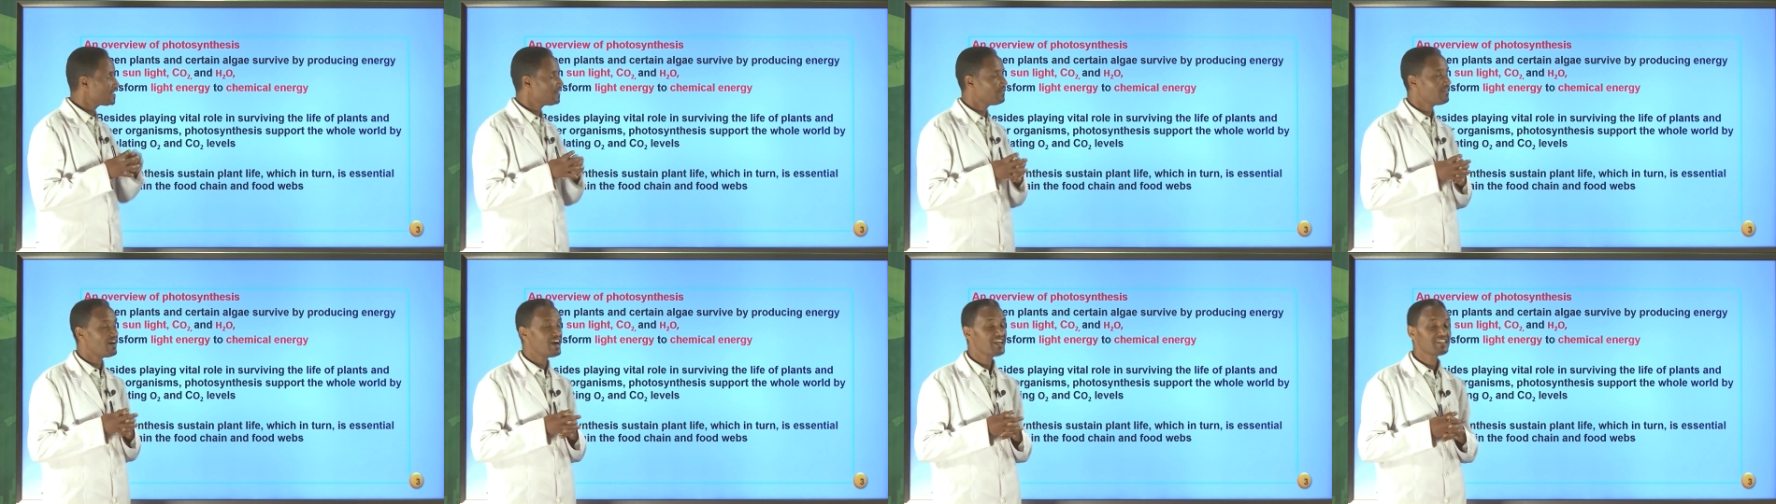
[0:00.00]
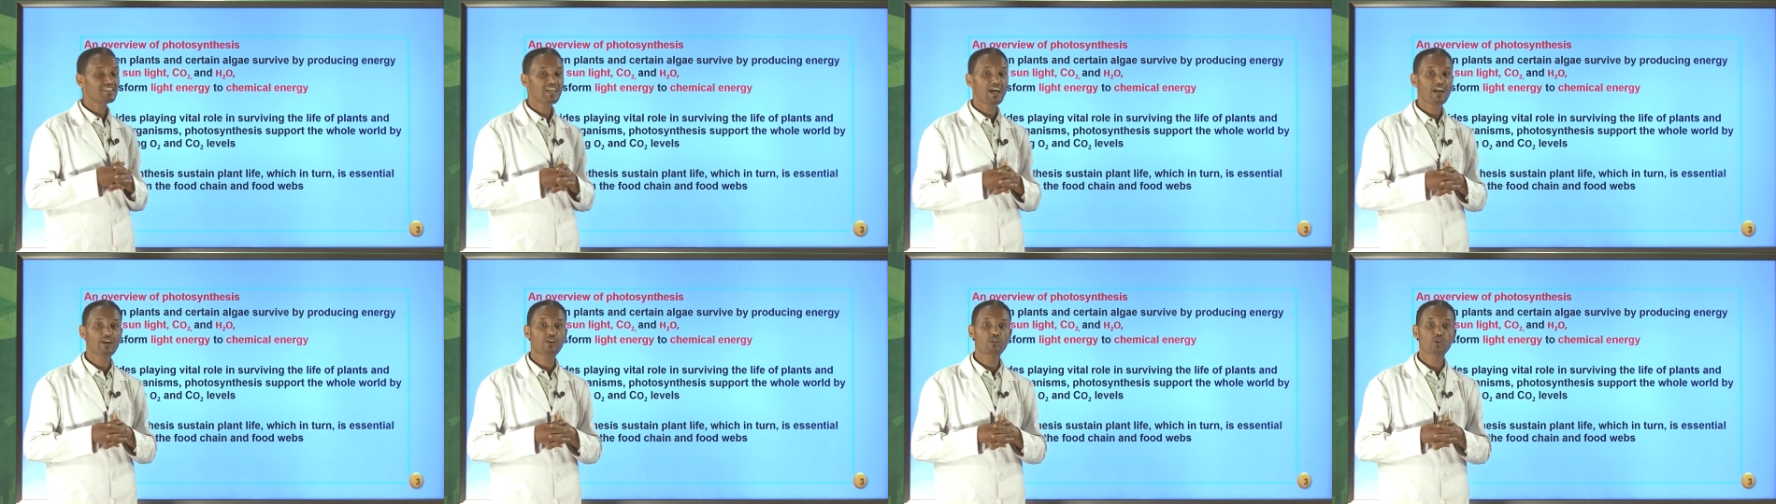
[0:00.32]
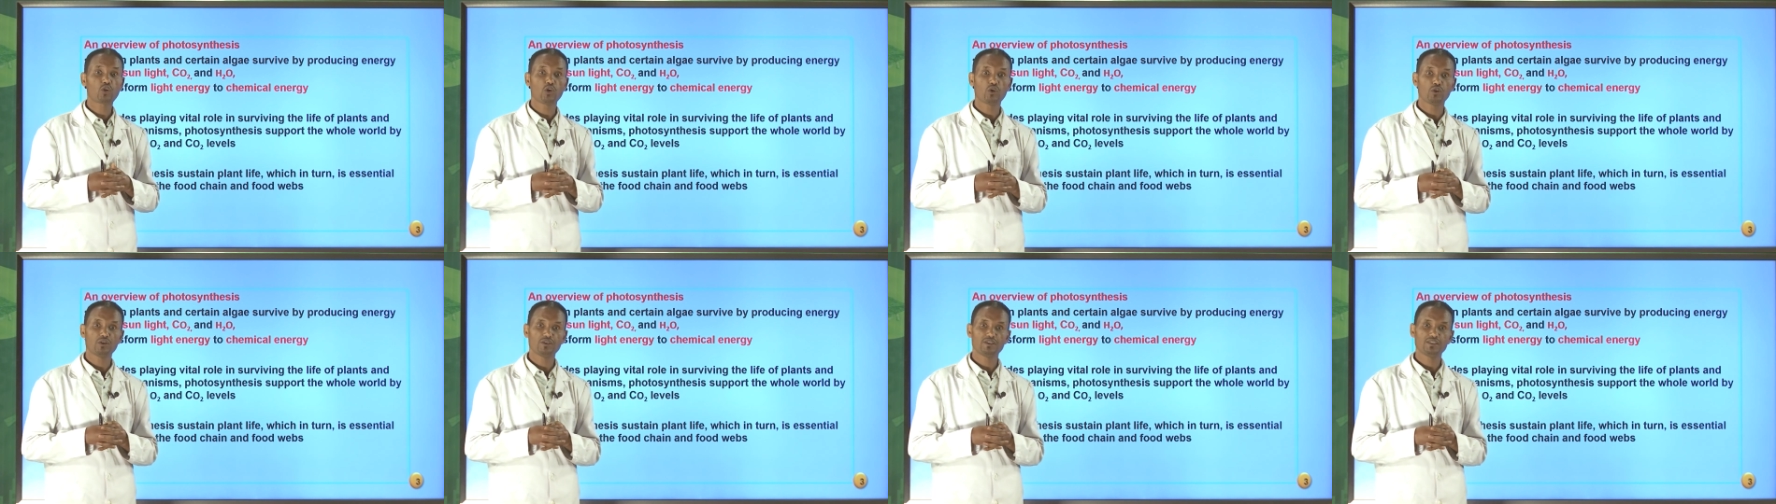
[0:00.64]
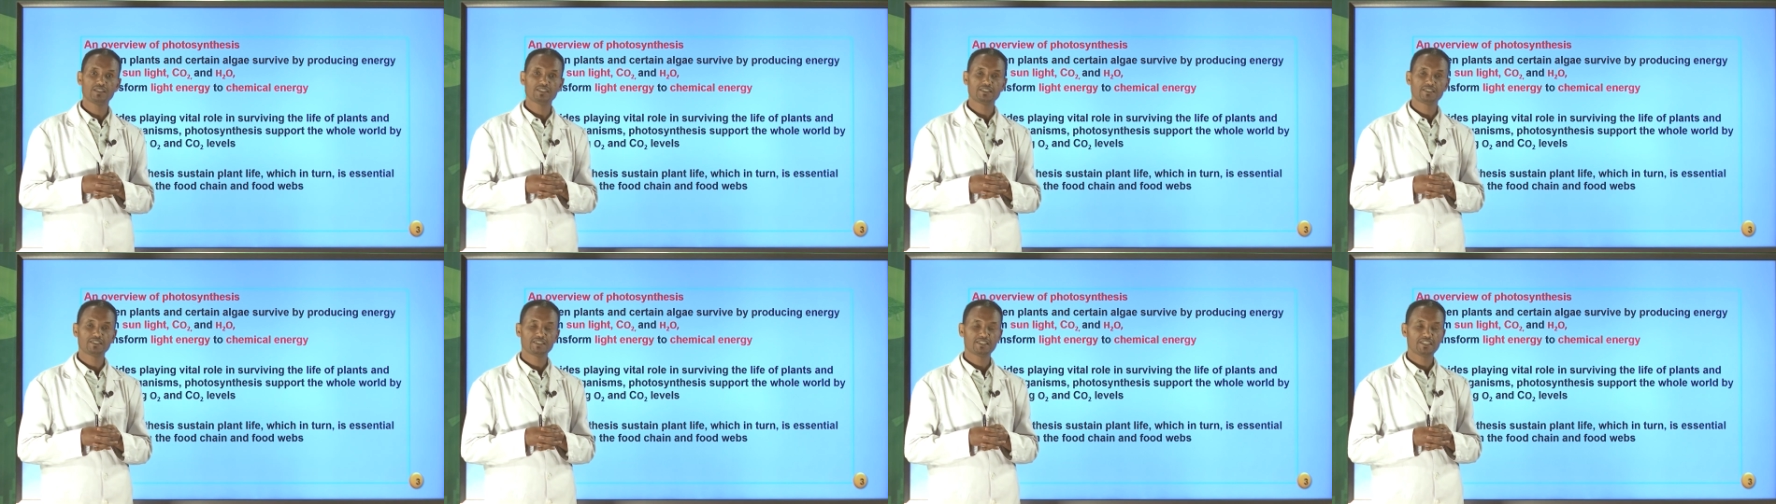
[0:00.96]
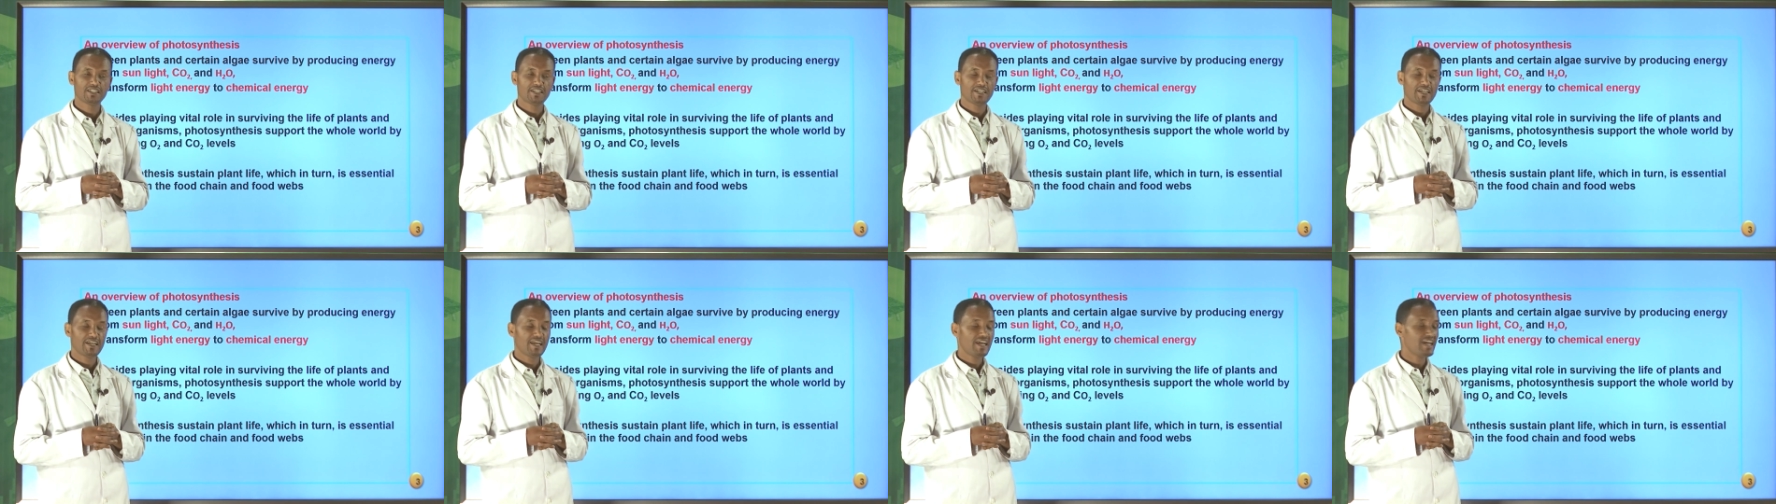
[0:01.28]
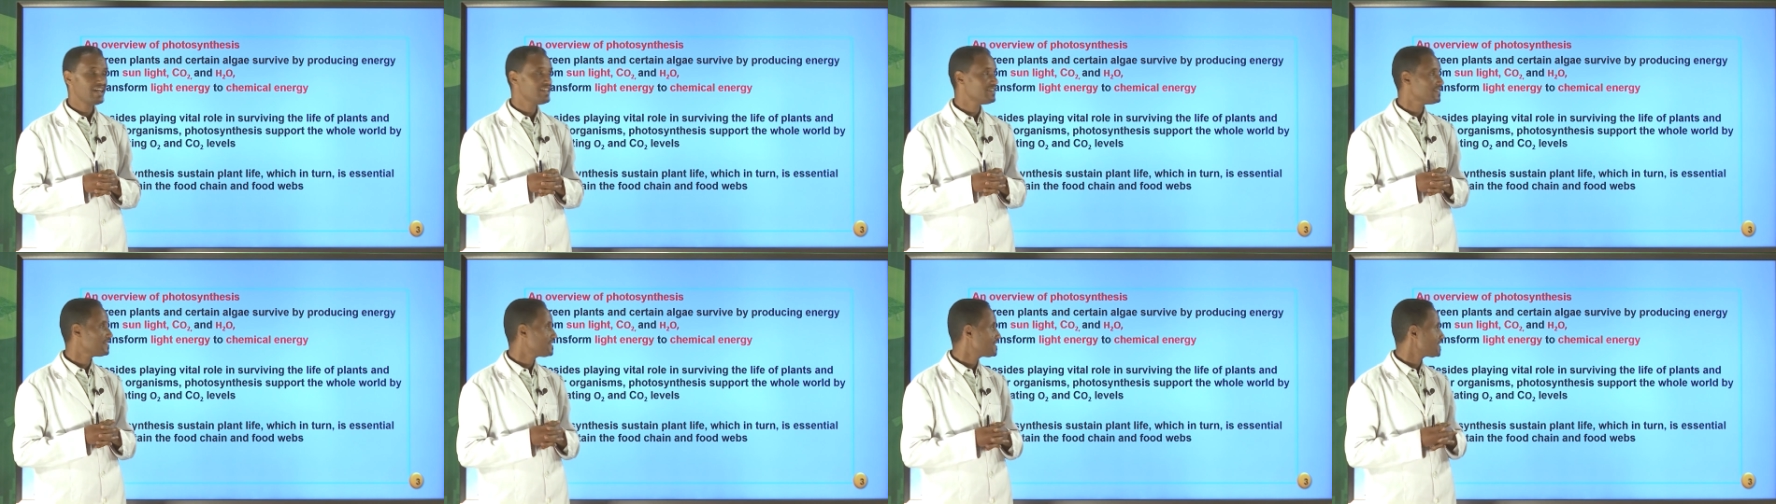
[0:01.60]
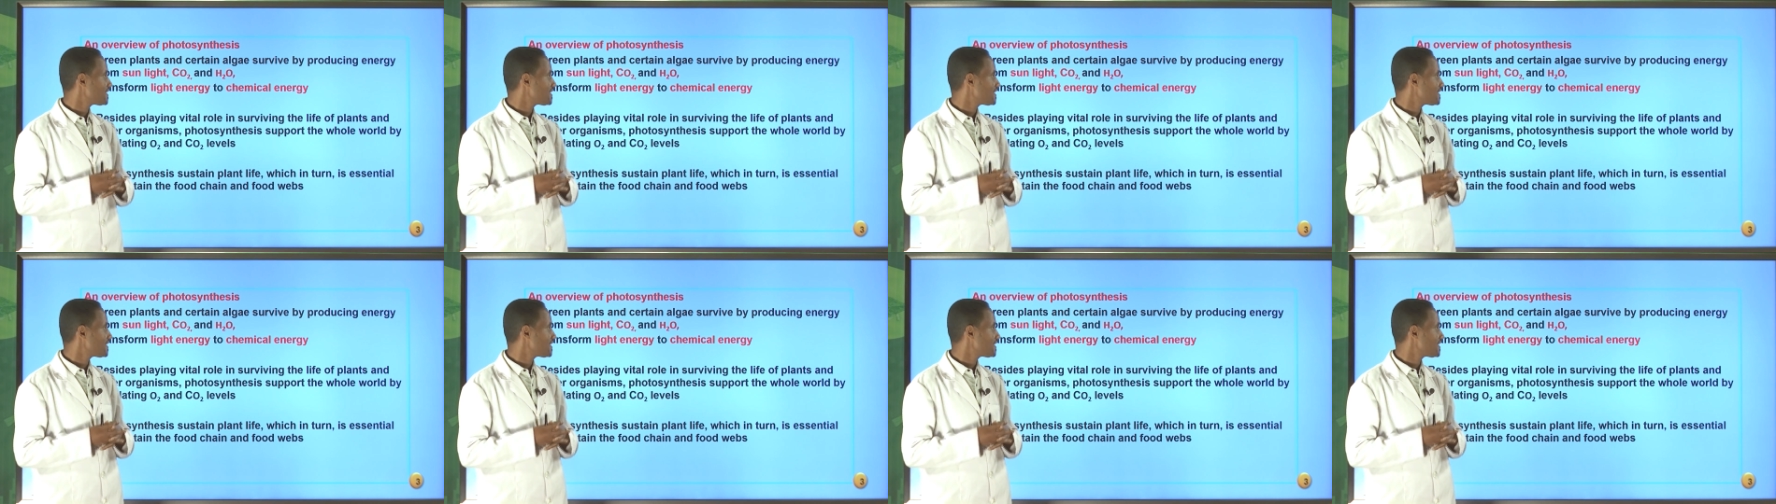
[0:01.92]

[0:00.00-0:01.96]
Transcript: a vital role in